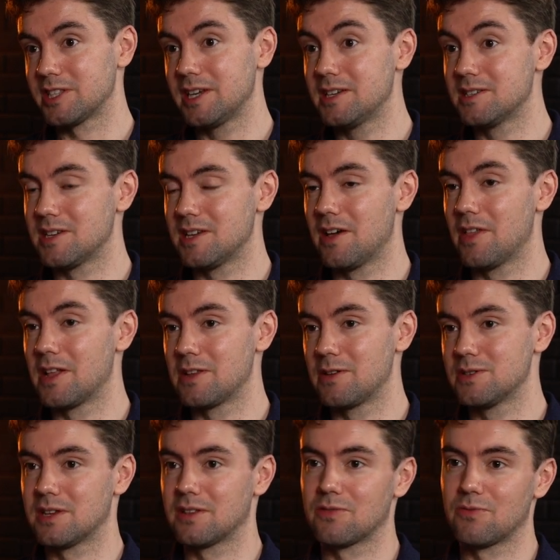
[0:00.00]
easier than
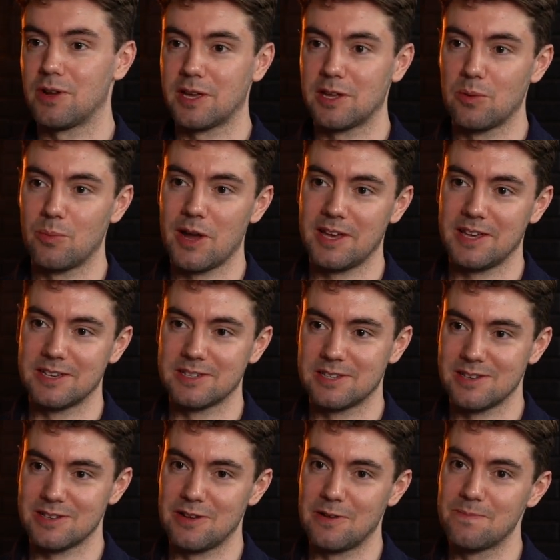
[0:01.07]
using the regular banking
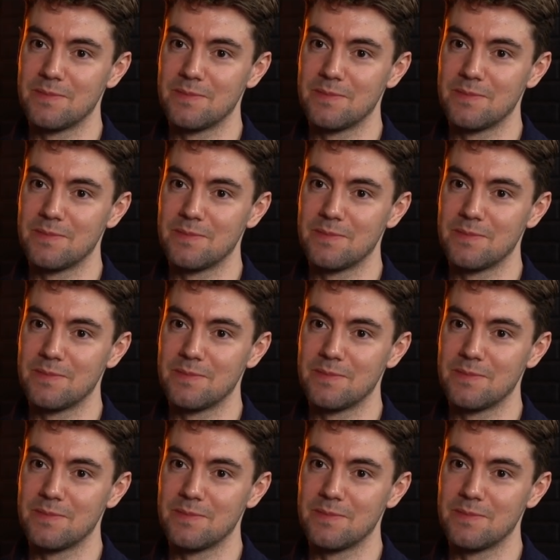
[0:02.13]
system.